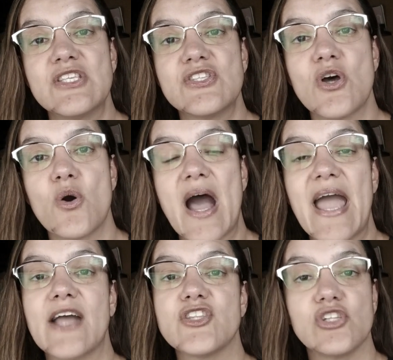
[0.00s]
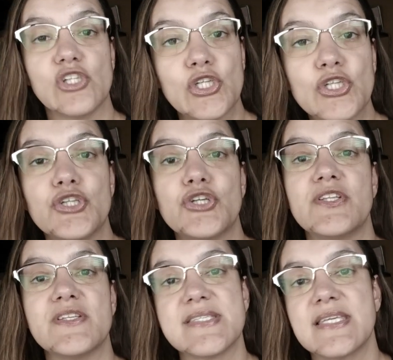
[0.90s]
so I had to
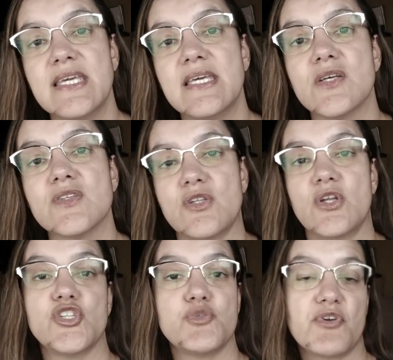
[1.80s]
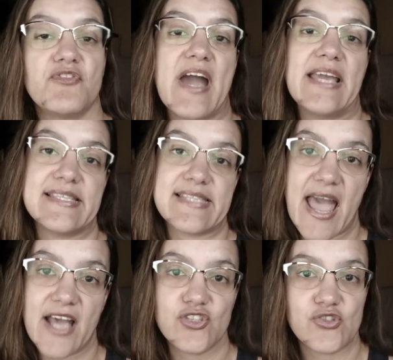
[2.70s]
learn the skills in order to provide this
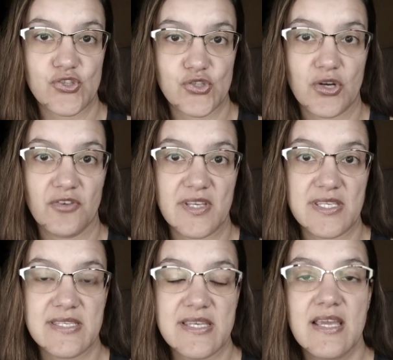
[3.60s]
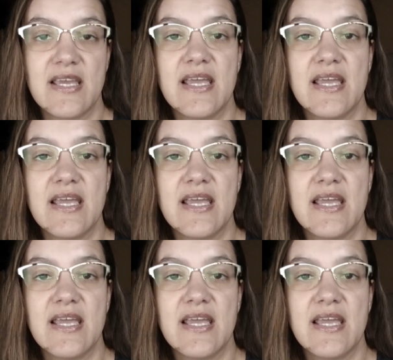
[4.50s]
extra service.